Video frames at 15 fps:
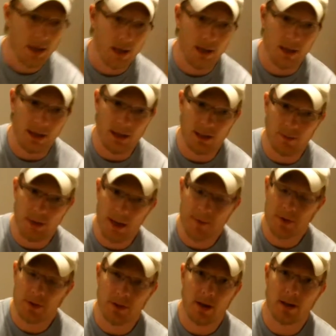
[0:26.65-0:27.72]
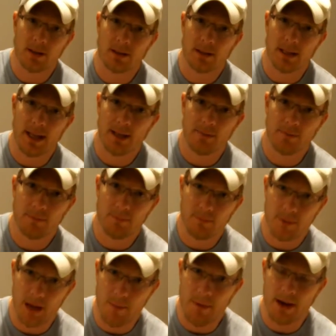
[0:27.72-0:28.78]
And to be absolutely honest, that
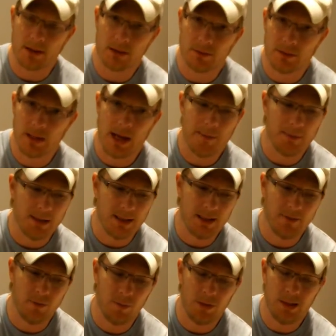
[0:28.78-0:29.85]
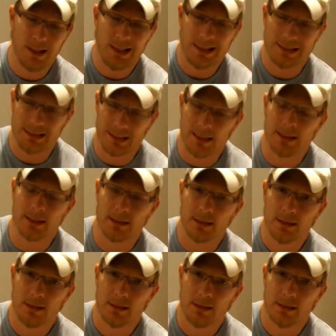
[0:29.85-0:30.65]
amount of time can even be extended